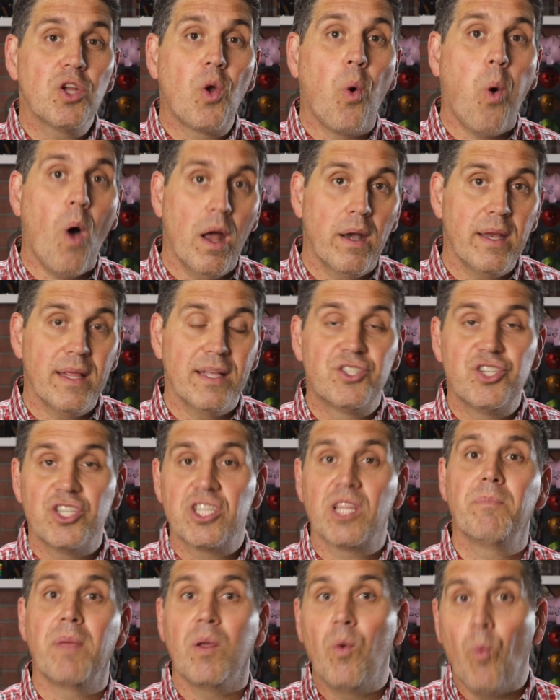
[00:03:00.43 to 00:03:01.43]
in quantity is
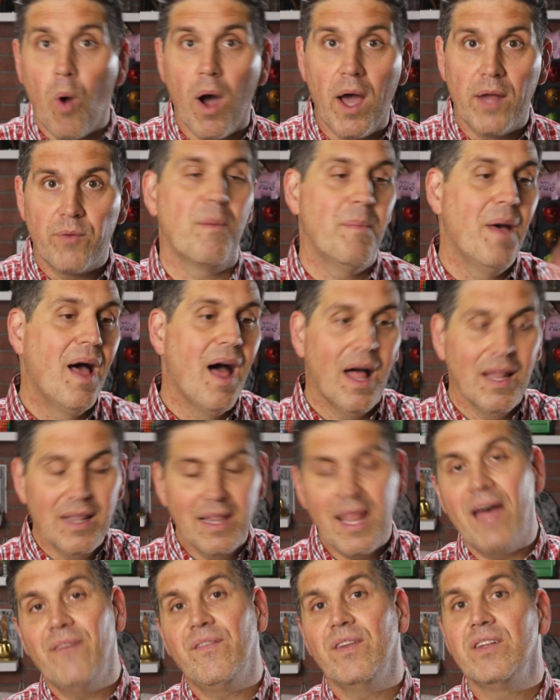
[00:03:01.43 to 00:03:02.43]
just gonna be one, from
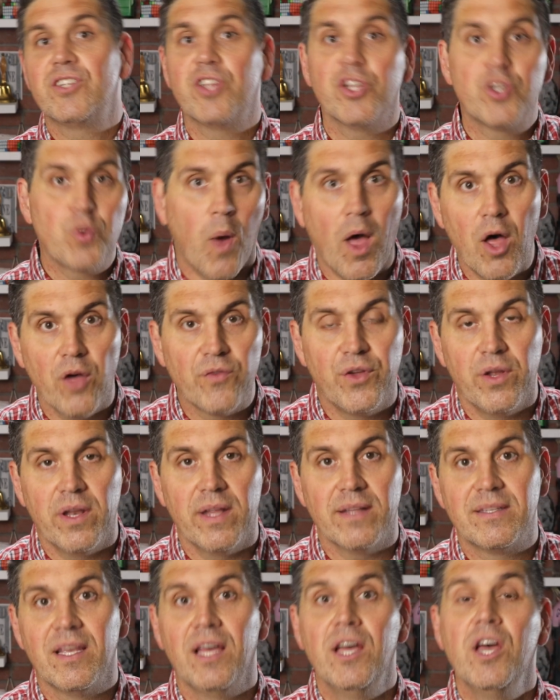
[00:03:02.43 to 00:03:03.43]
11 to 12
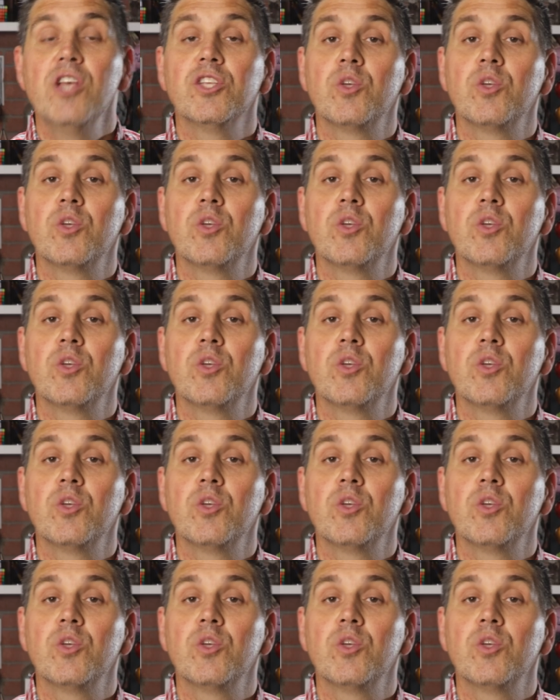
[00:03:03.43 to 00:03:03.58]
units,